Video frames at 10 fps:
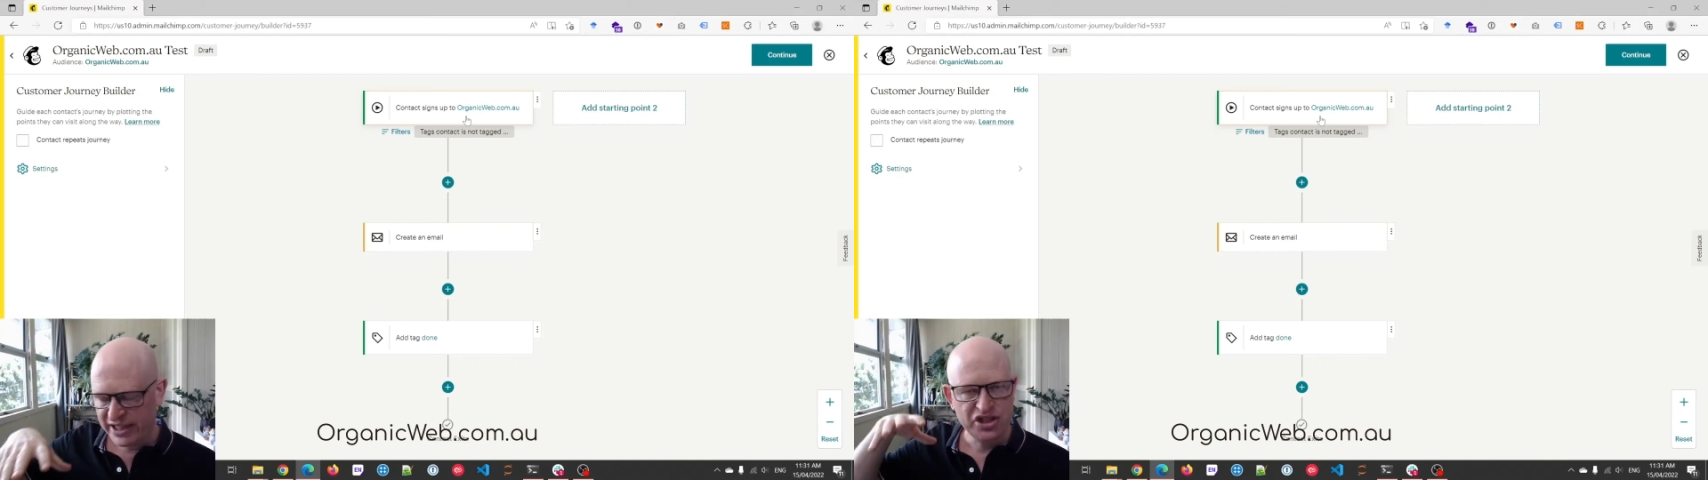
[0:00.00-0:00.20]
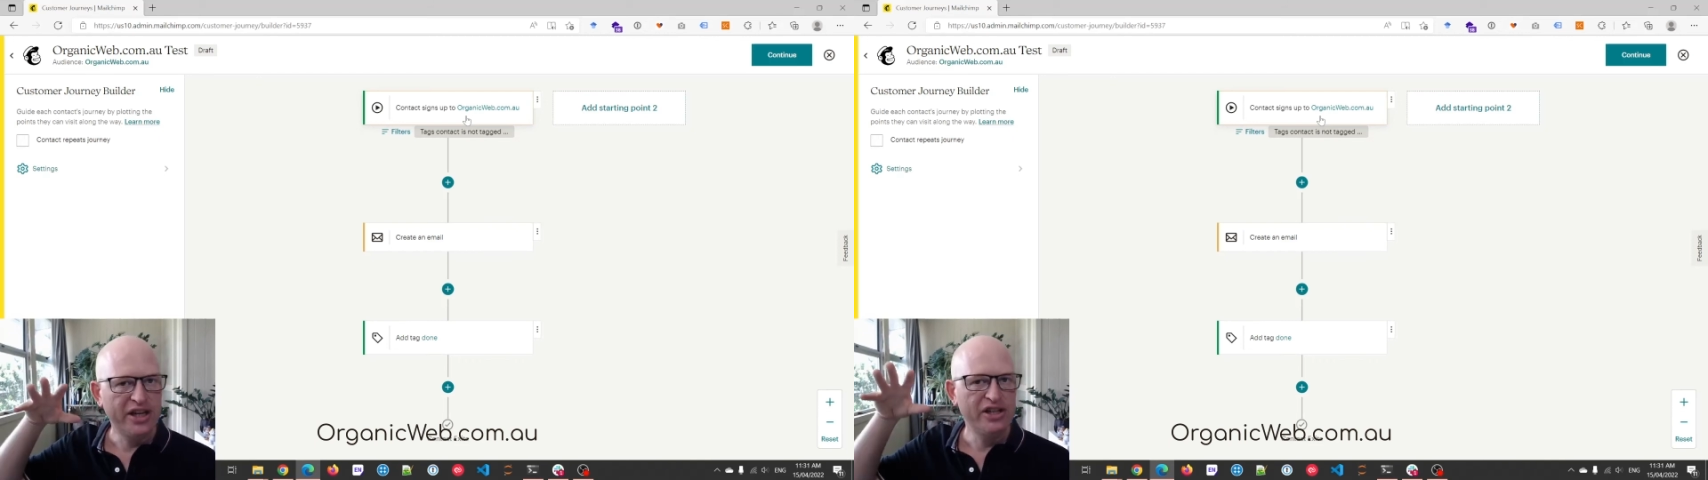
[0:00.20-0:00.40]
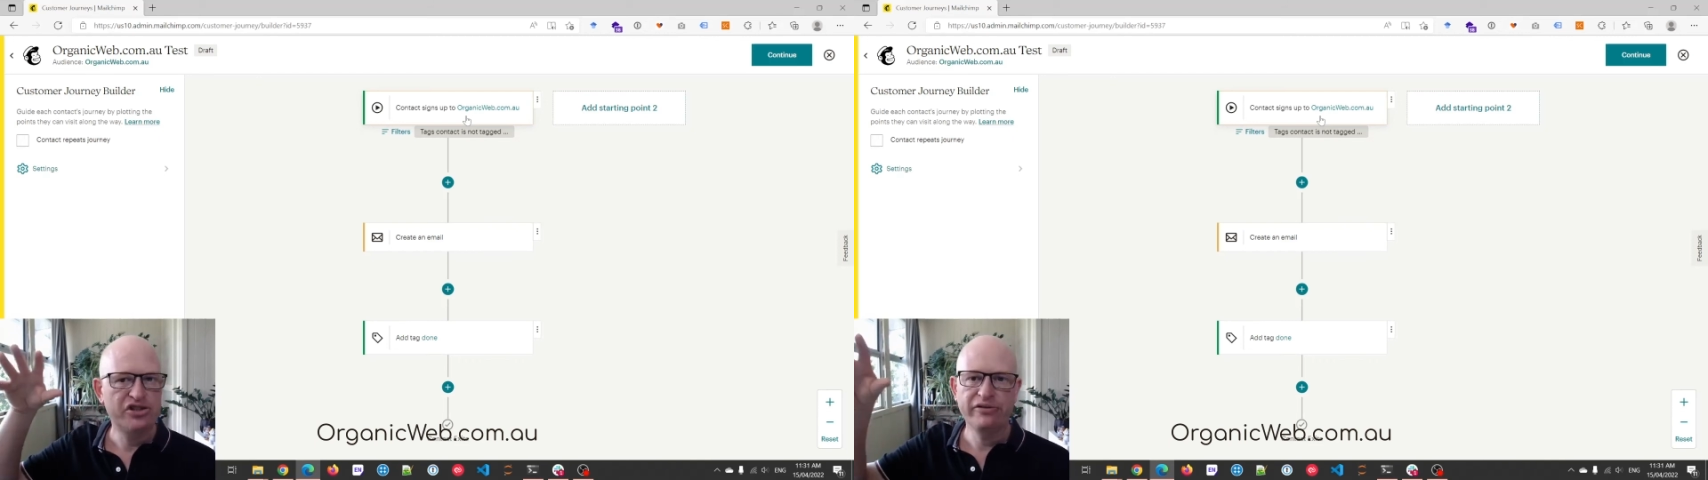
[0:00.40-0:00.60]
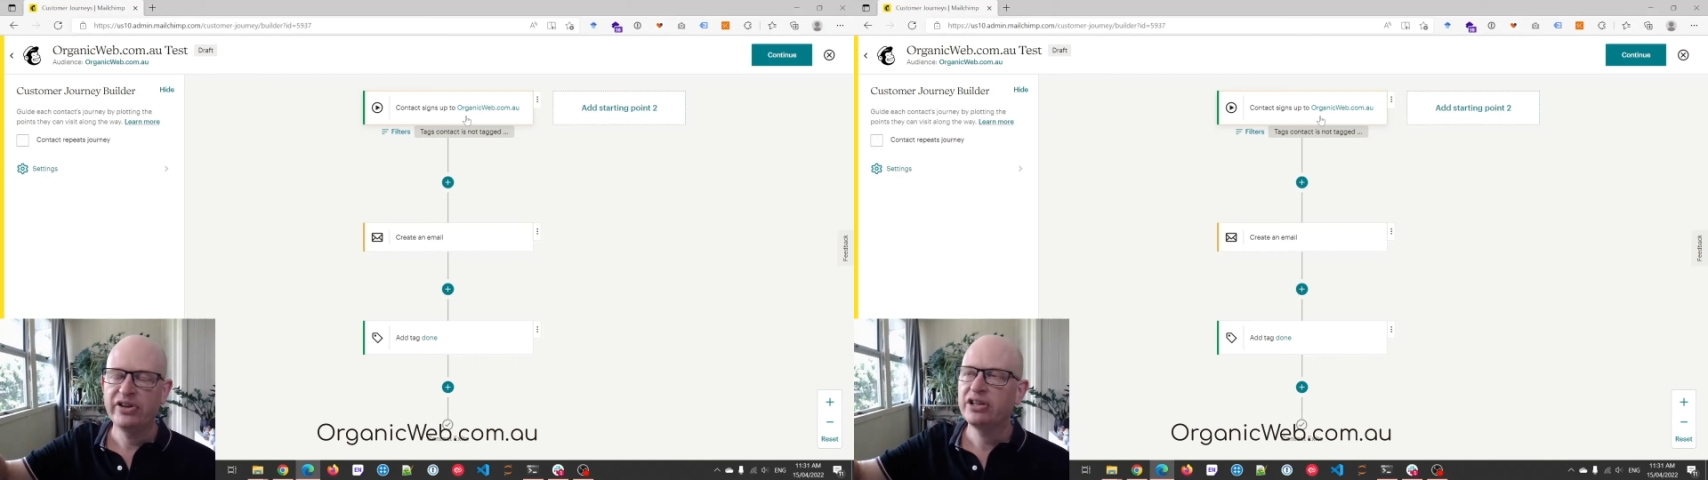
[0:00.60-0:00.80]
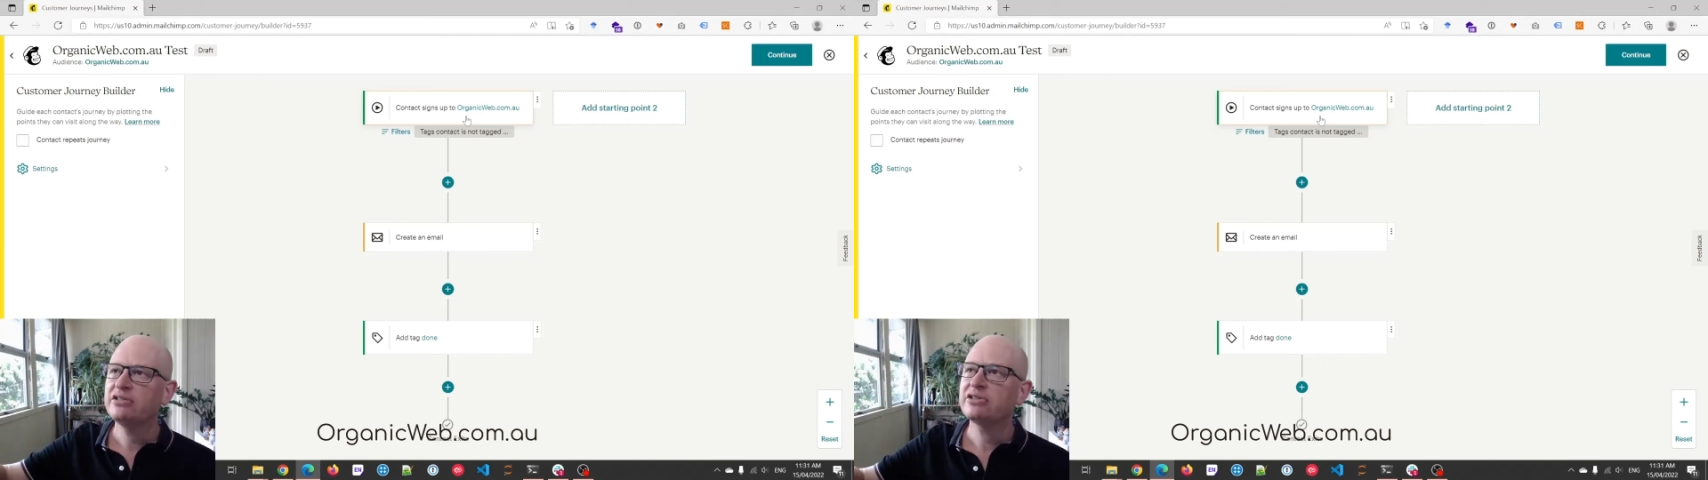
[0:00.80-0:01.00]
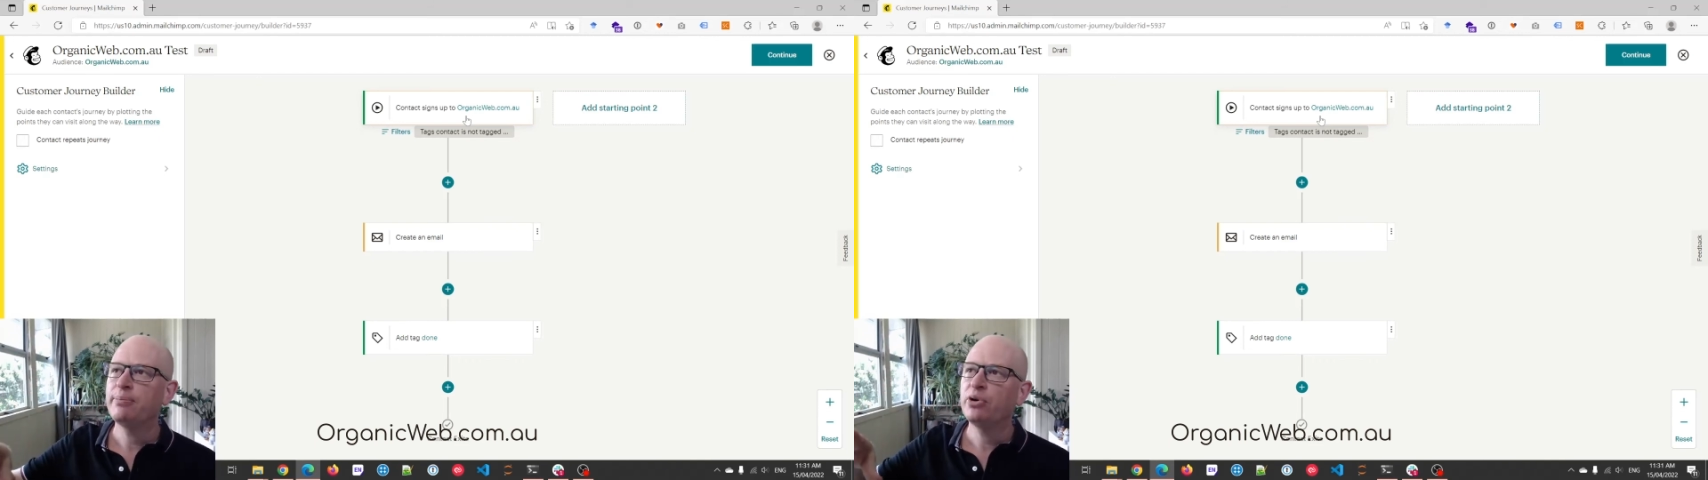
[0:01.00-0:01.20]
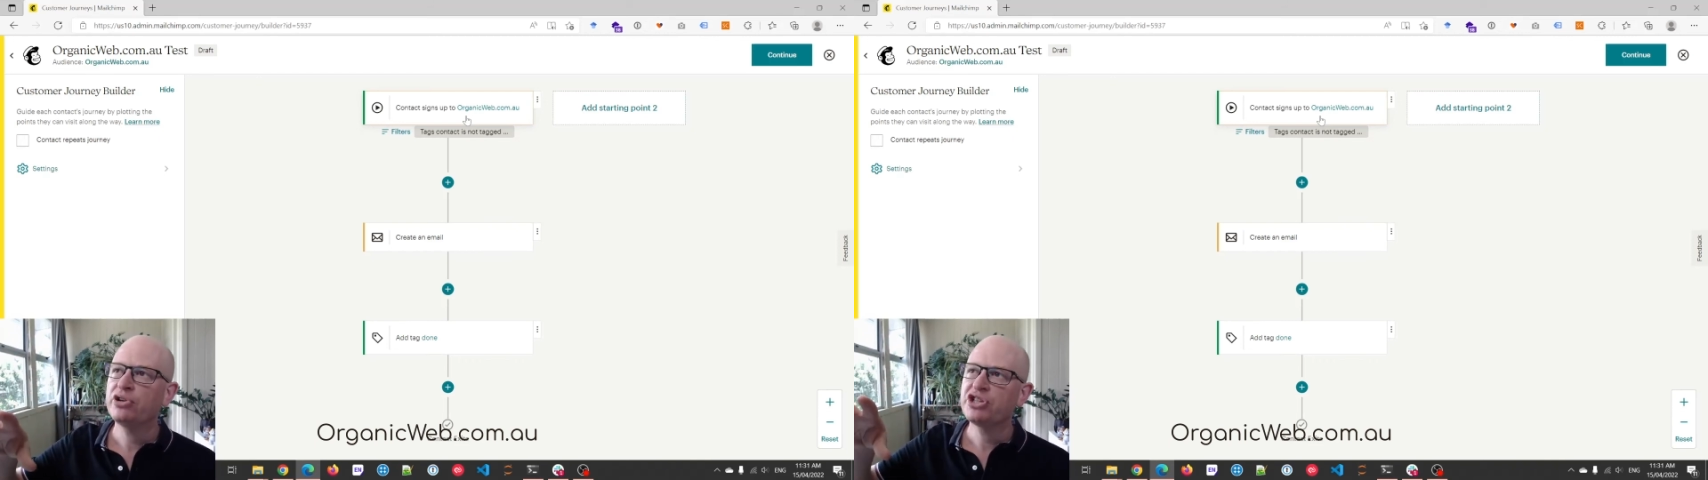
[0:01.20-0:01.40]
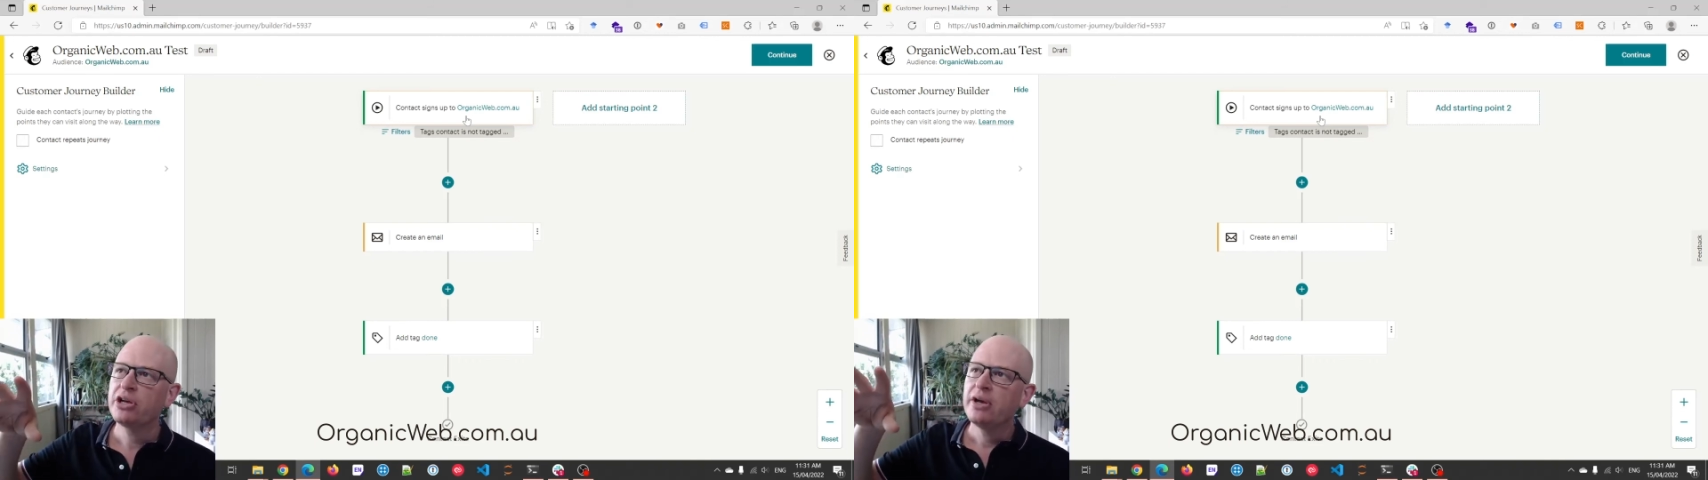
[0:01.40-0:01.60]
a change to field, they
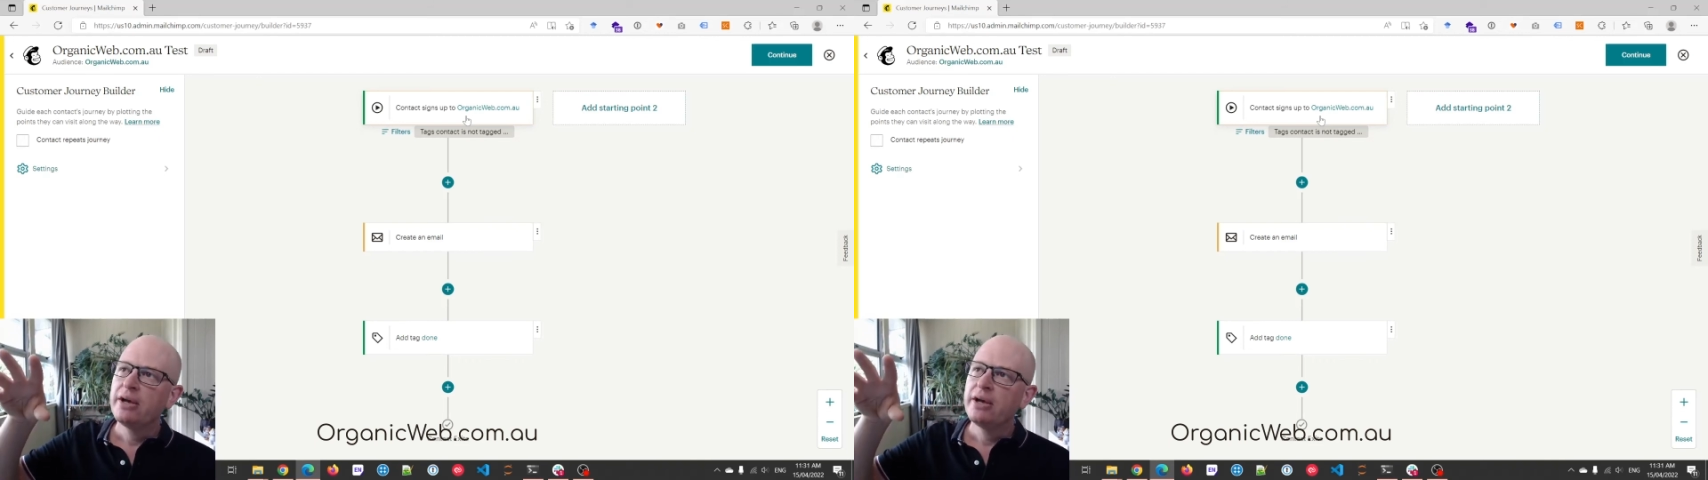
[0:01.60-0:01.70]
purchase